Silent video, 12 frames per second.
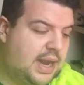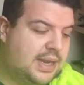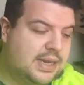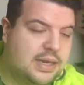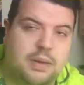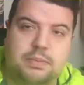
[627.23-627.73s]
and
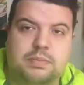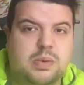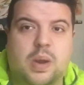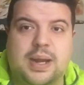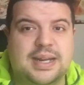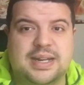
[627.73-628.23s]
then I'm
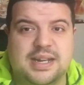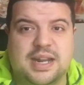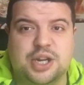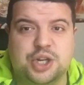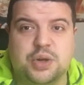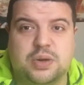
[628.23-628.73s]
likely to
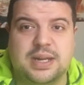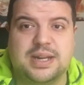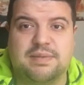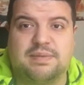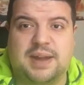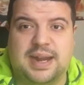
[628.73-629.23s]
get shot in
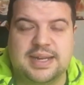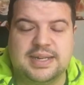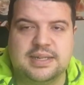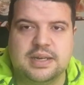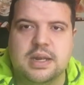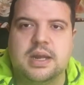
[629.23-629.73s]
the face.